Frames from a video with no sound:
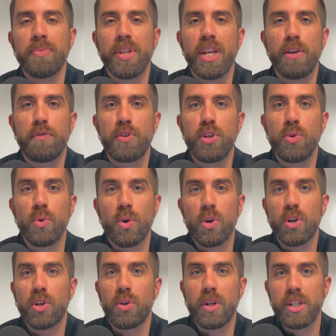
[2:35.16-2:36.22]
If you are
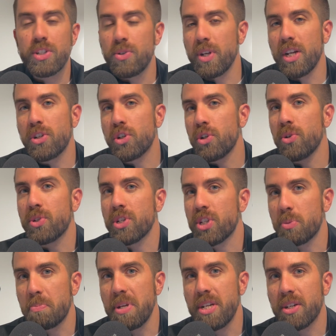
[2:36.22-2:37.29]
going to introduce a
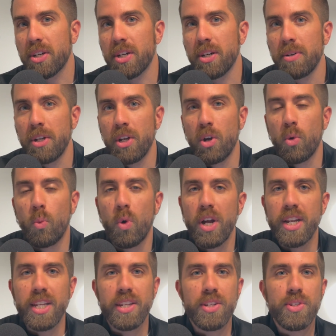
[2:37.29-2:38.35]
speaker,
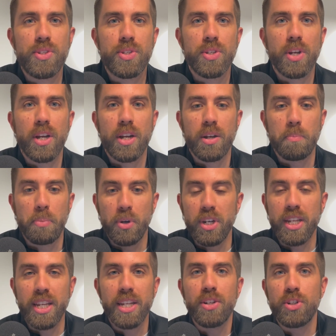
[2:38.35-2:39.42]
what is
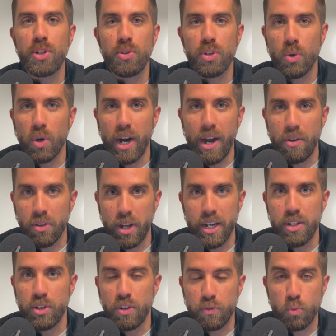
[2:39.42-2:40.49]
put into your
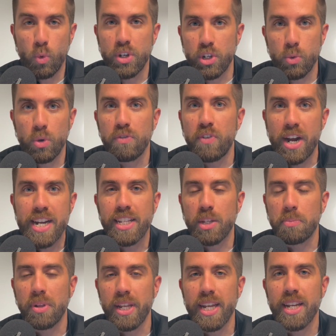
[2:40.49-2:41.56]
outline? When you're refining the
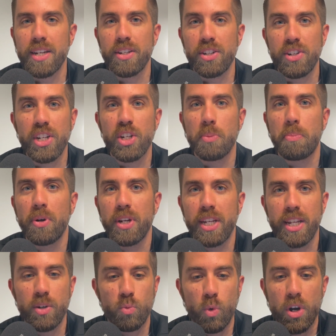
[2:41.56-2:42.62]
plan, you need to put
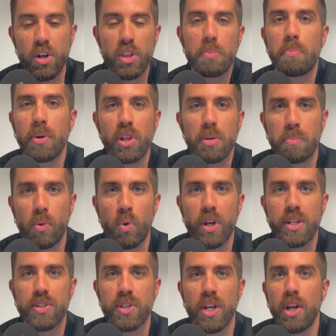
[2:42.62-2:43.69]
in what are the bullet
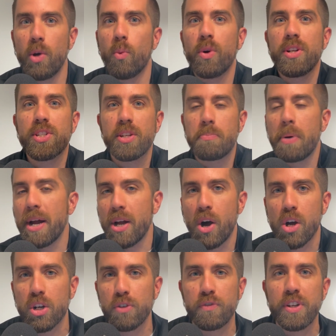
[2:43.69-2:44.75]
points, what is the
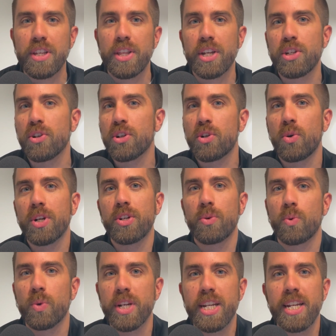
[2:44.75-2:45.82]
biography that you're going to
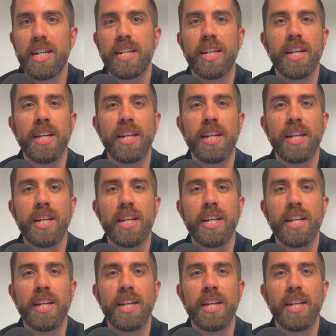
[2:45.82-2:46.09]
read